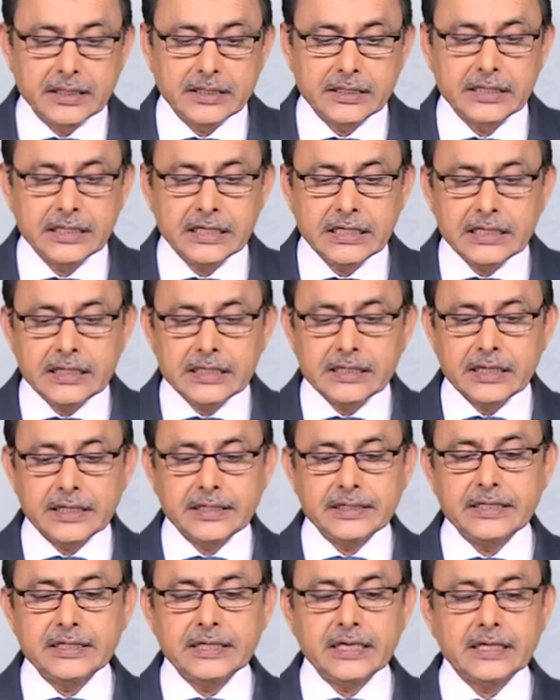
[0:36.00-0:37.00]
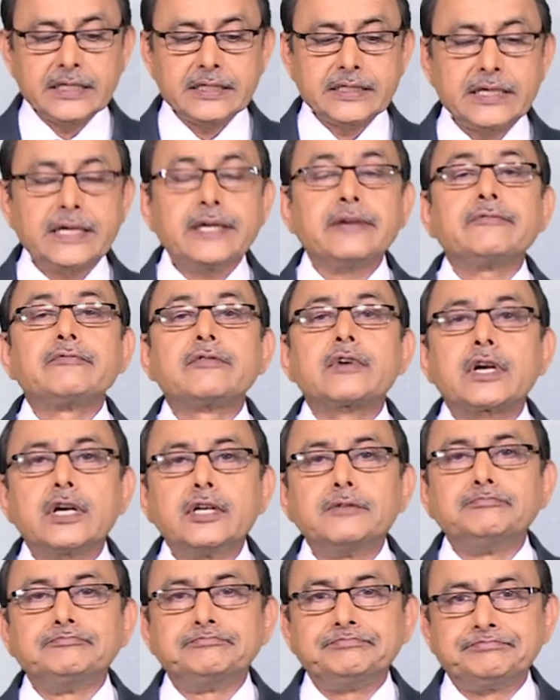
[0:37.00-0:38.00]
These ideas have
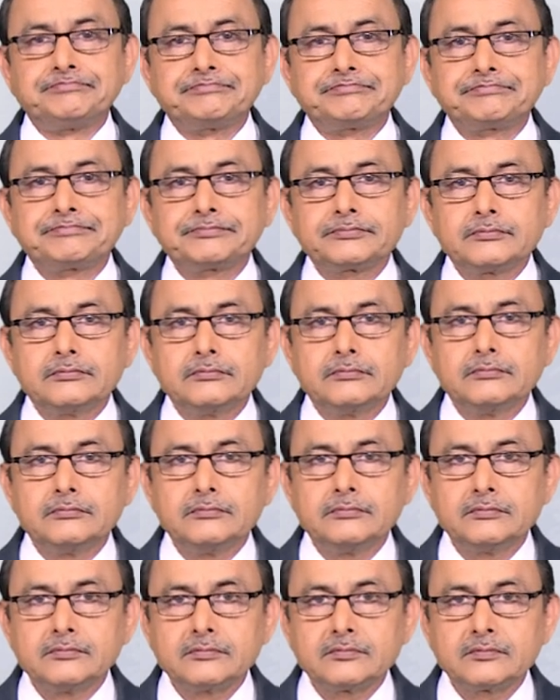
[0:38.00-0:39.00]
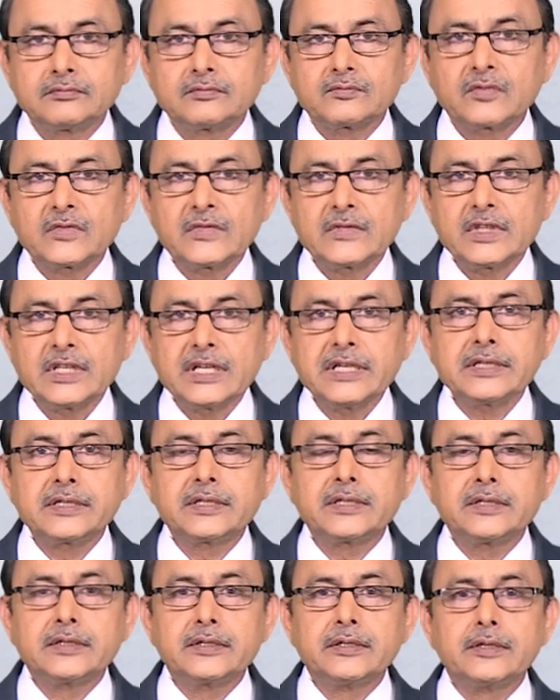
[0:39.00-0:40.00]
come
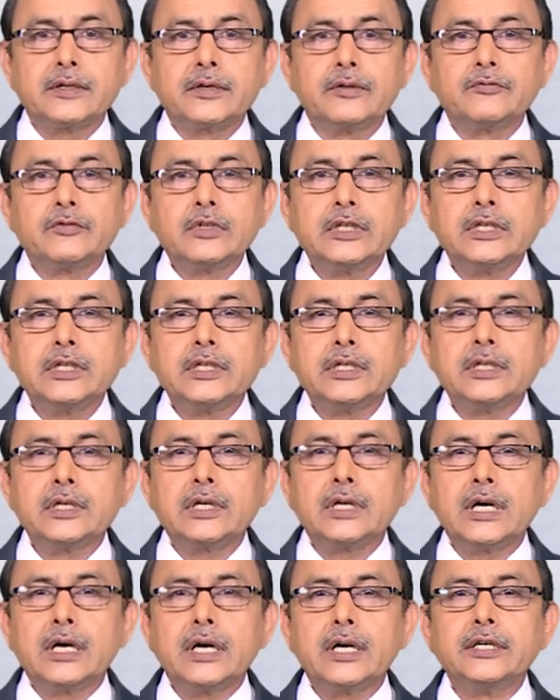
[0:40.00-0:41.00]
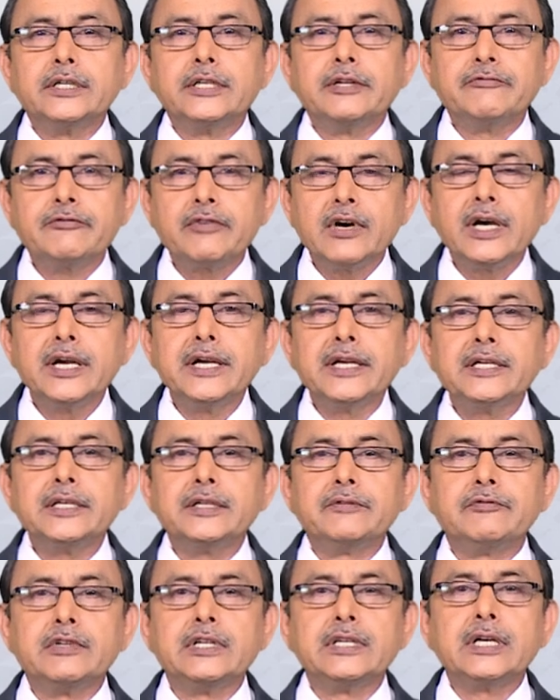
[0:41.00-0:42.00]
that uh, we are
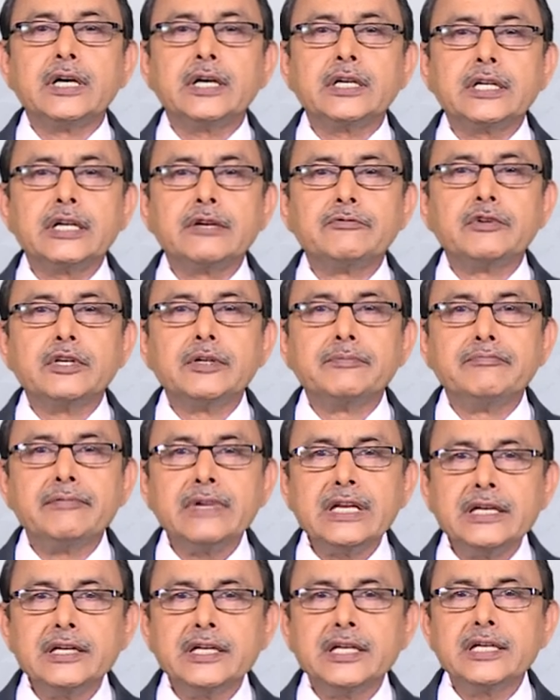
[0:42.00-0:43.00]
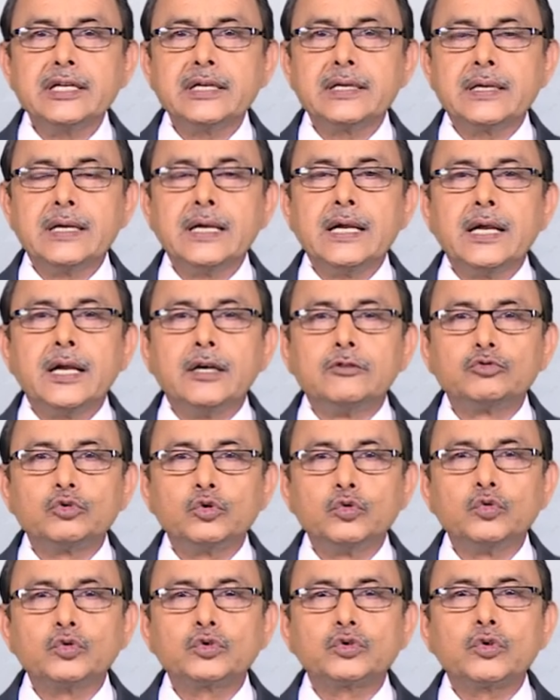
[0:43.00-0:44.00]
defined, we are given meaning
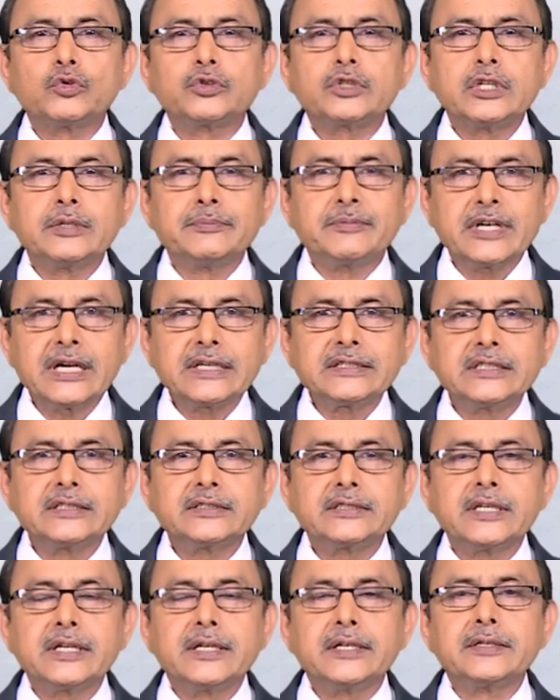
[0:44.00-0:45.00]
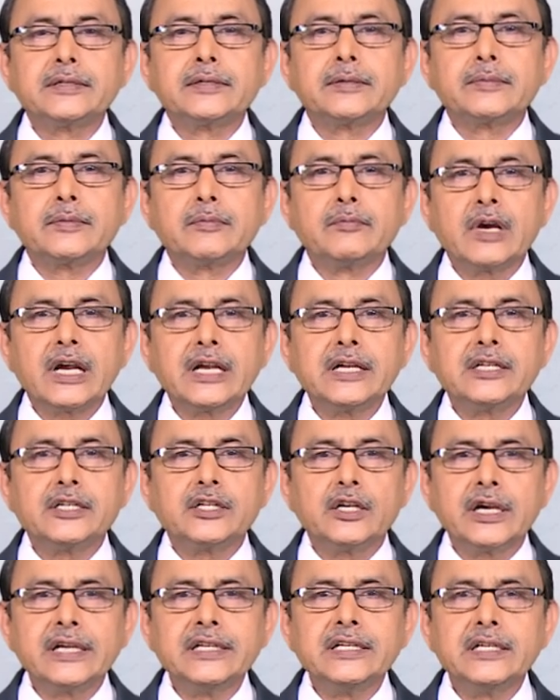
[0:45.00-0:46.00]
through social practices by
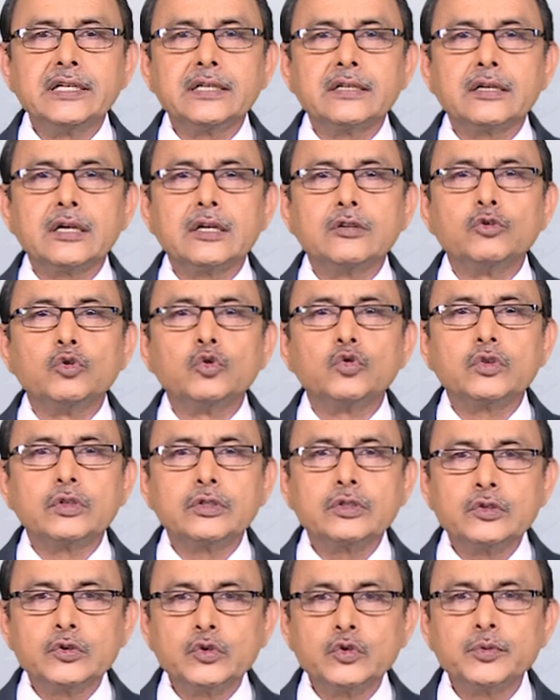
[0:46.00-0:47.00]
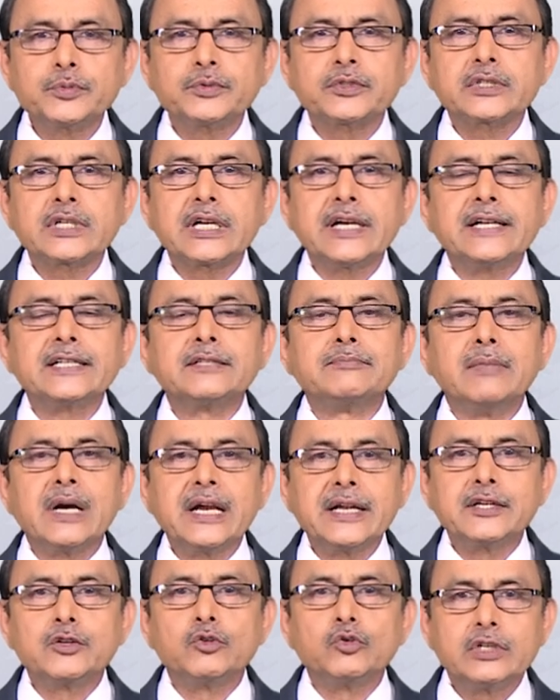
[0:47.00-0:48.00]
joining local groups at
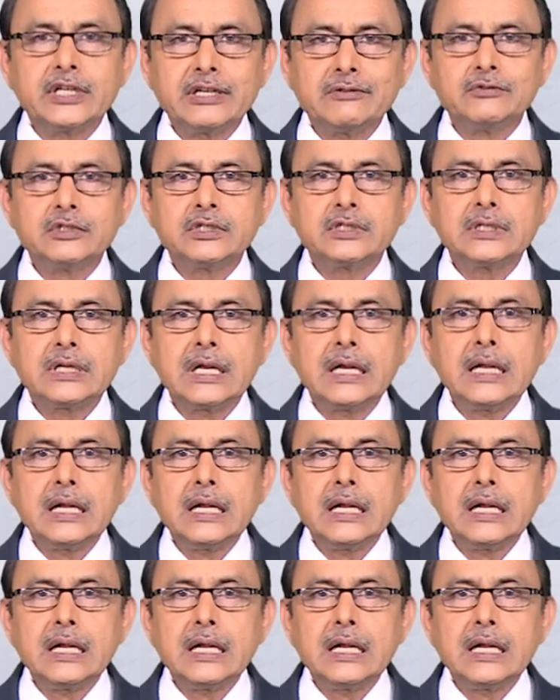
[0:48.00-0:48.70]
micro level.